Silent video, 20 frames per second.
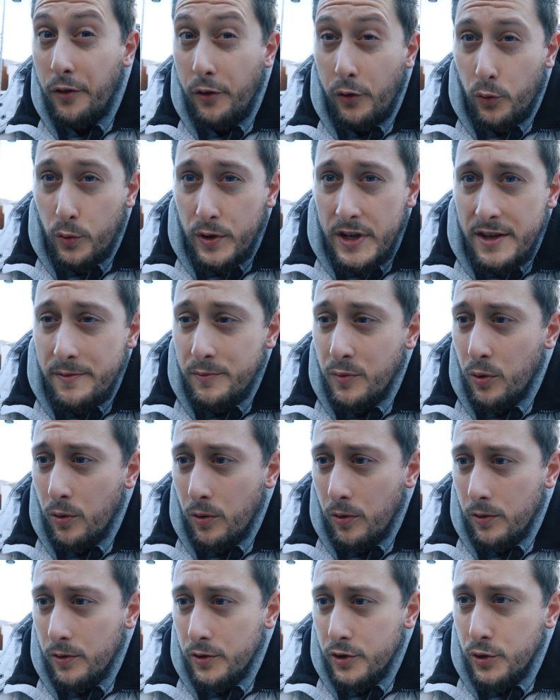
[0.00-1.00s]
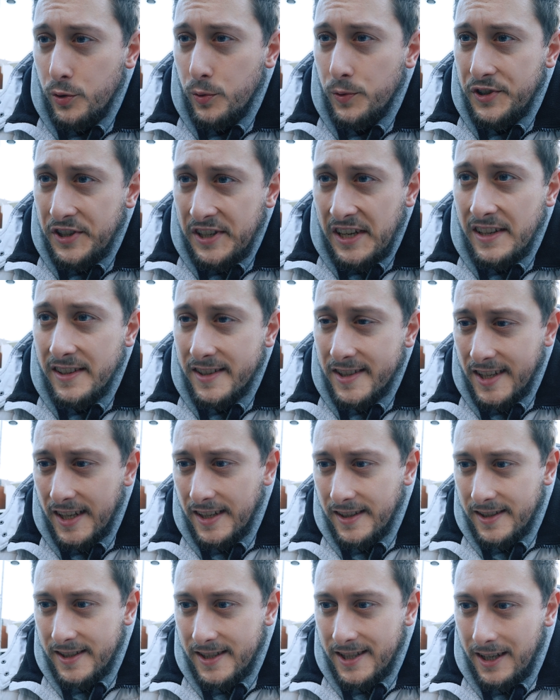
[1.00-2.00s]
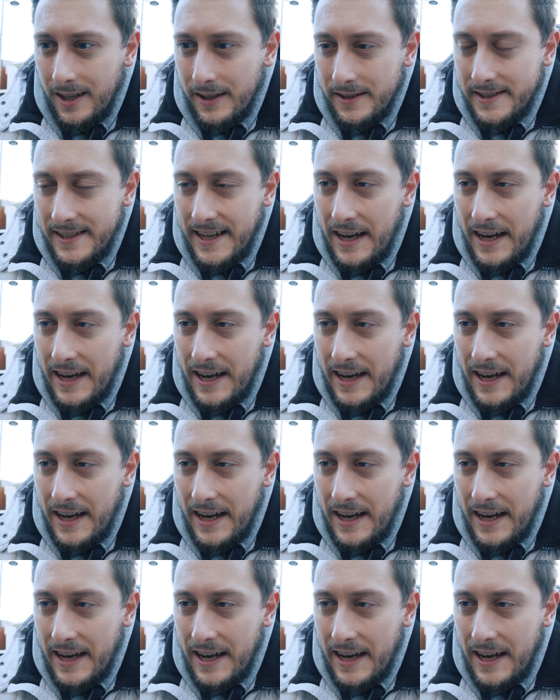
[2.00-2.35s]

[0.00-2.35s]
3 more use an incense task.